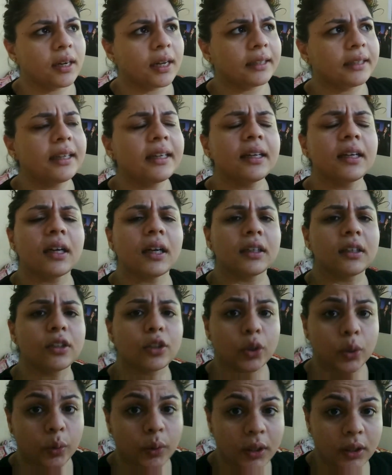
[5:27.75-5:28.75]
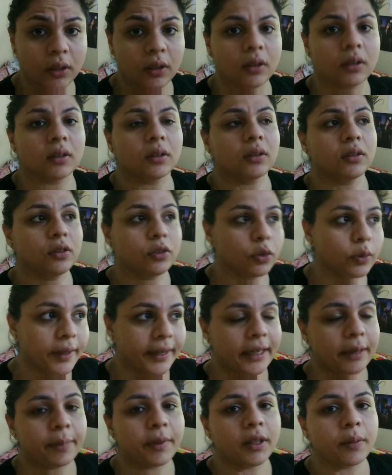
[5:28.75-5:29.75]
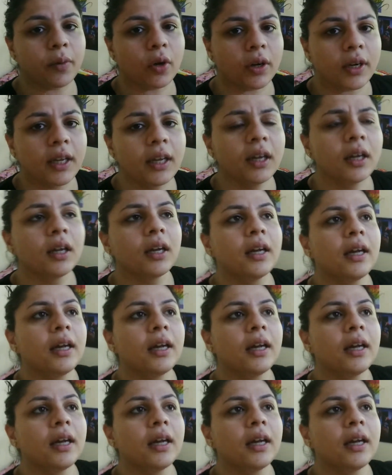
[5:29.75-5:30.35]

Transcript: I think until 2 o'clock, 2 a.m. in the morning.